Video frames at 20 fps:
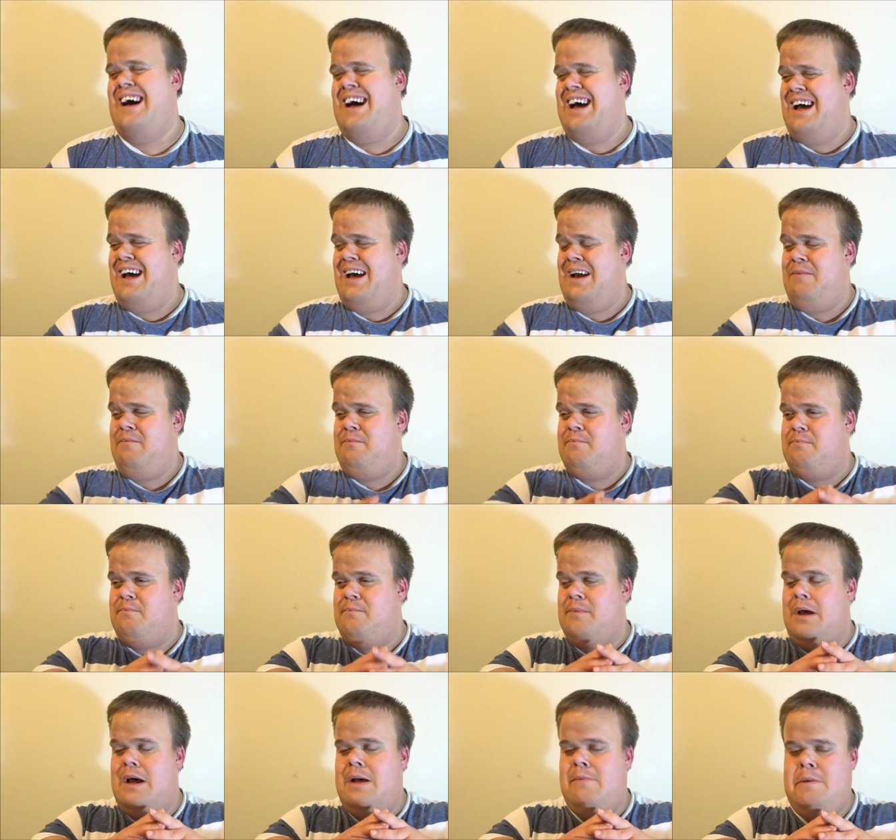I,
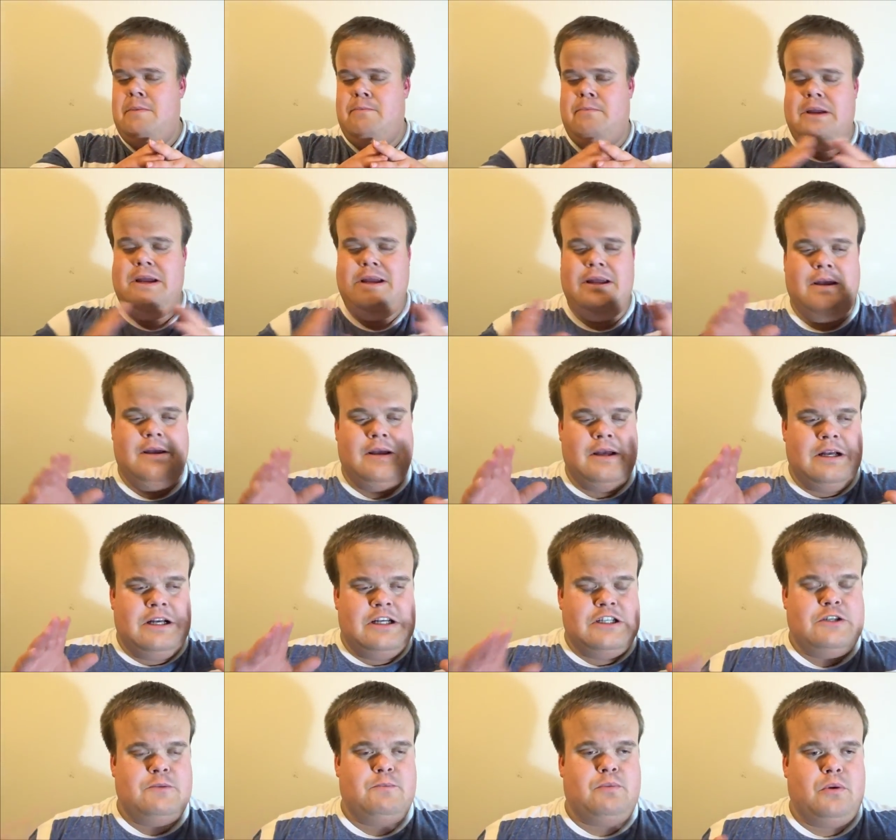I'm a big
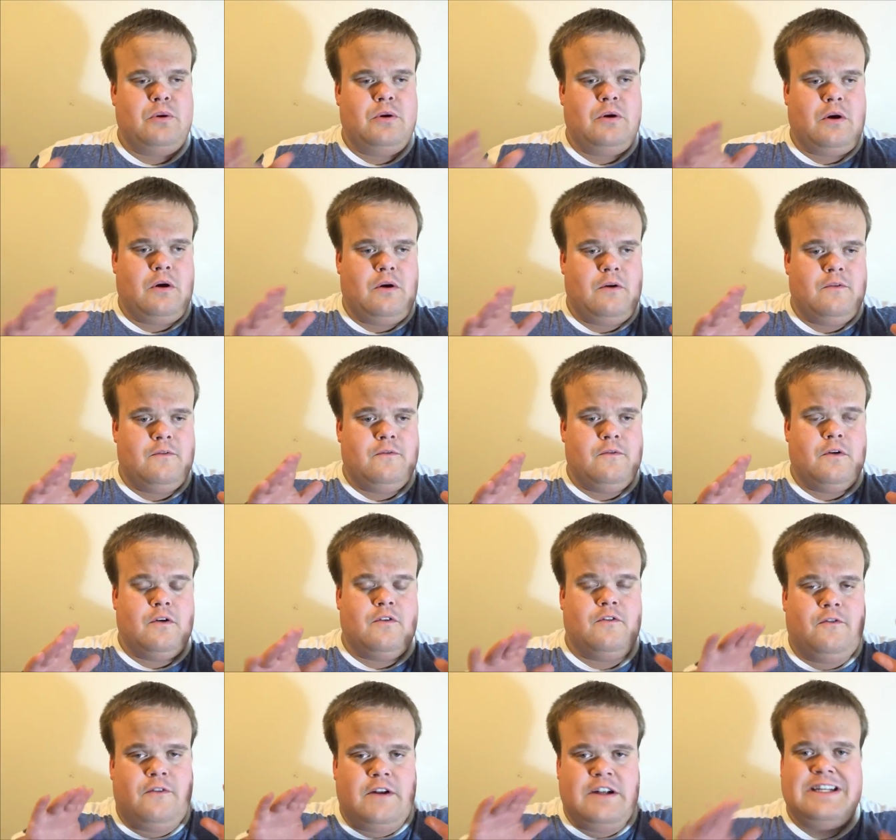supporter of
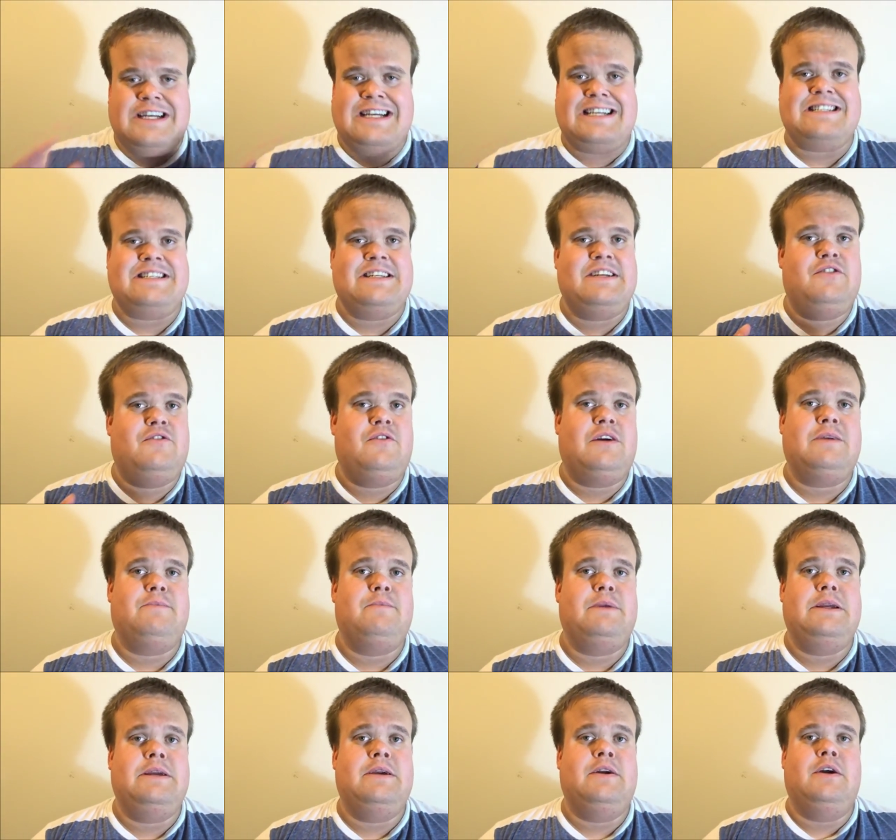fantastic
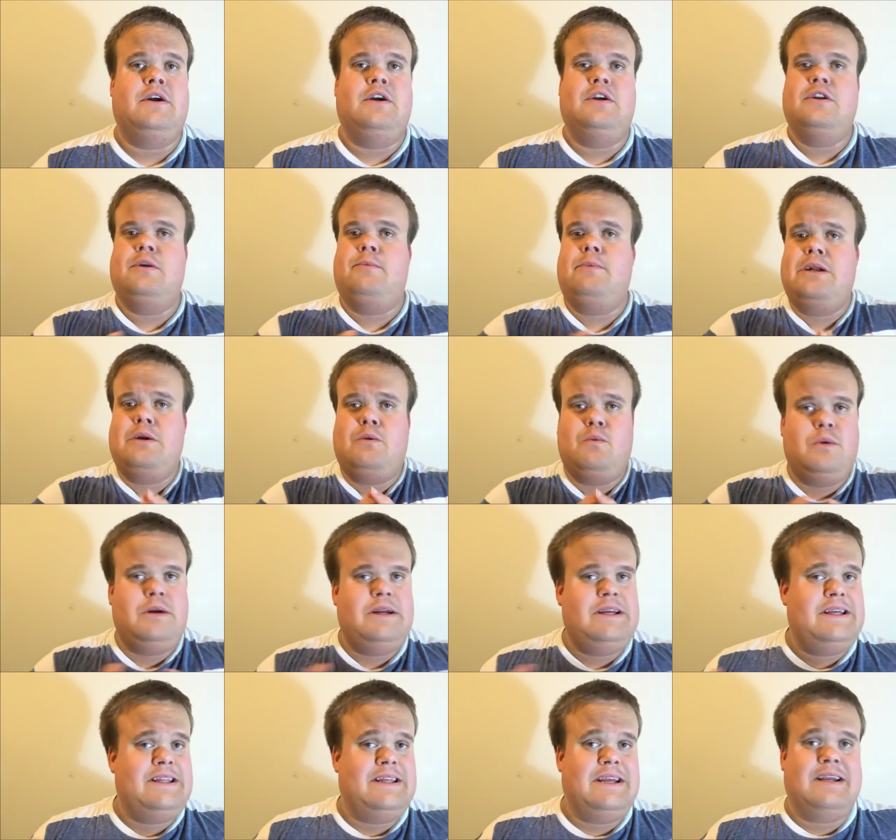rugby, no matter
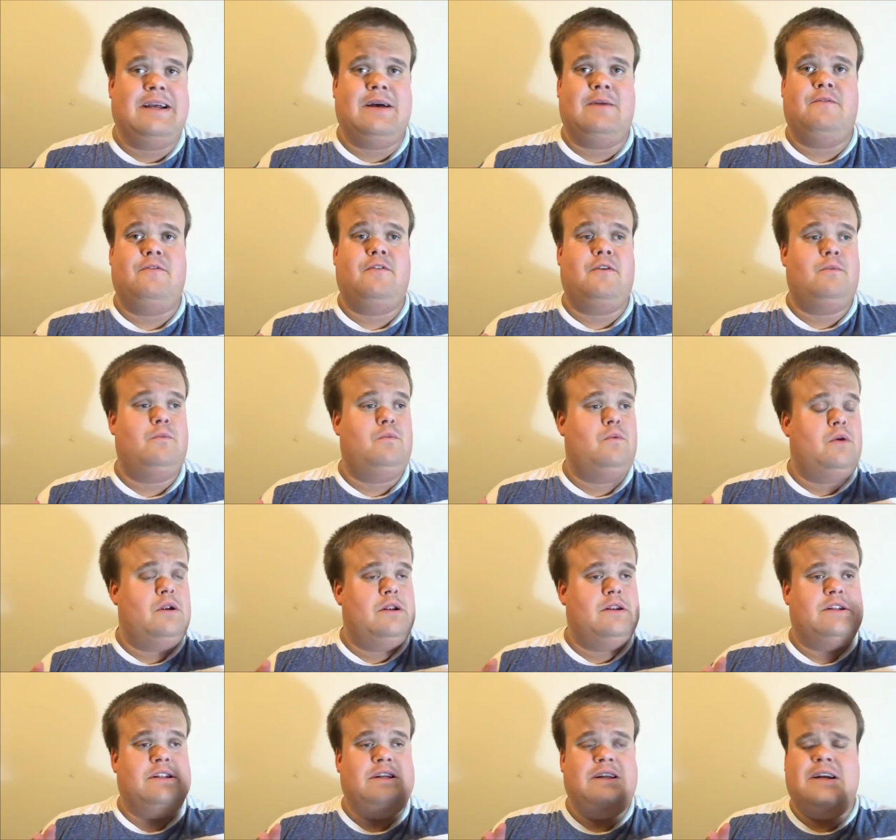where they come from,
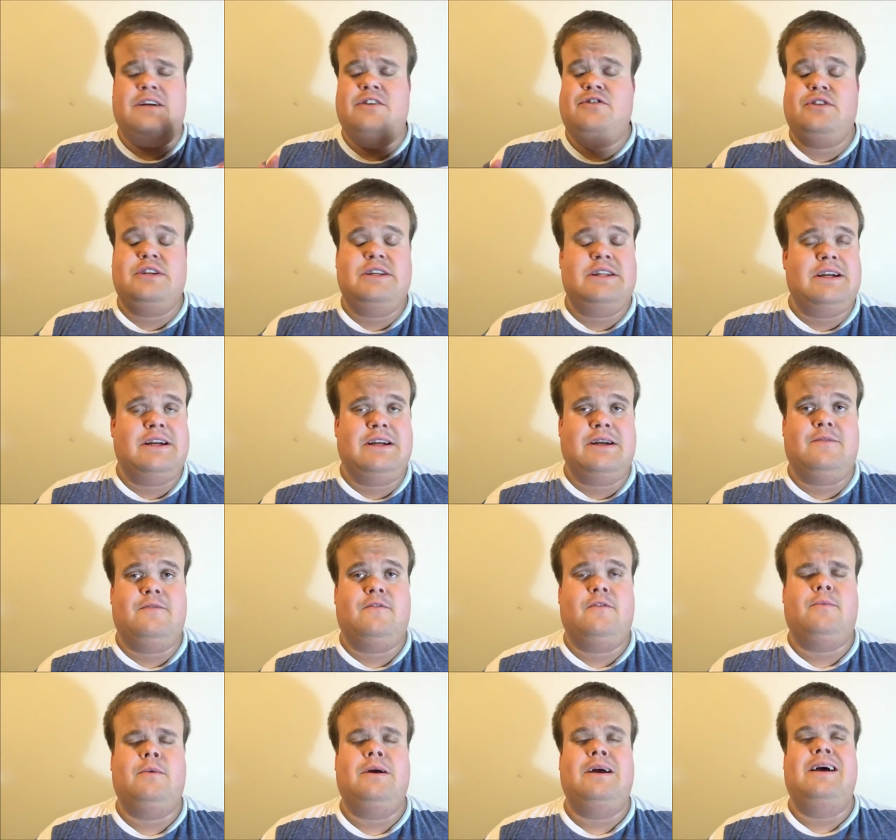what country they come
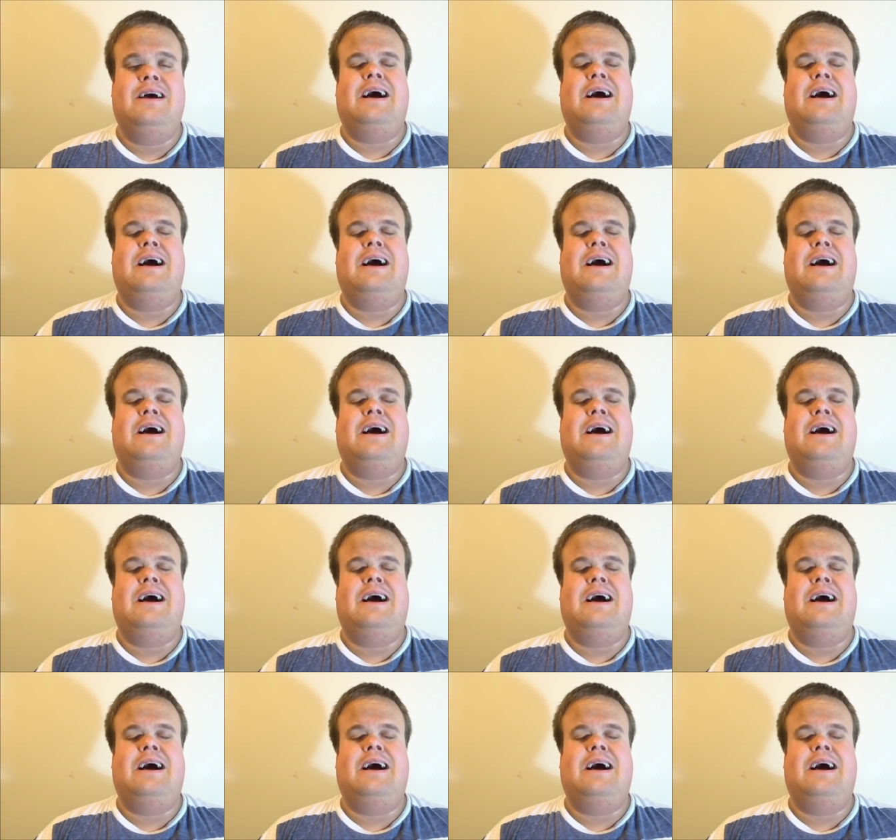from.